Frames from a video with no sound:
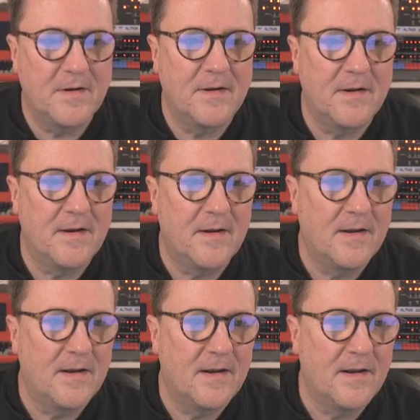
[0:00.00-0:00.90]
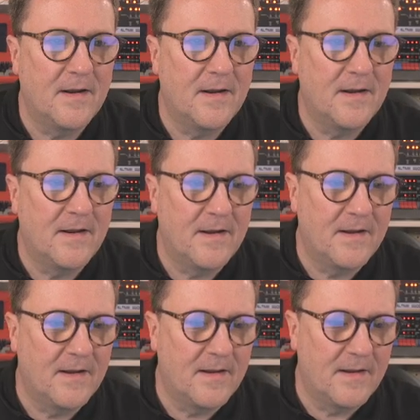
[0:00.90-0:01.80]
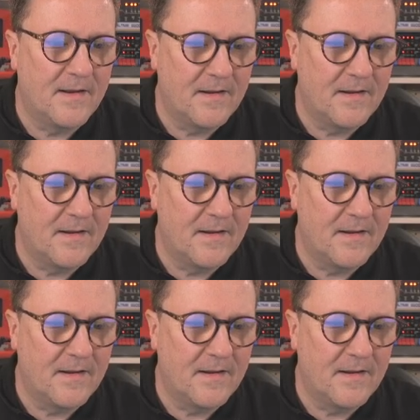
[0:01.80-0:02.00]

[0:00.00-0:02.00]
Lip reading: No one is speaking in this clip.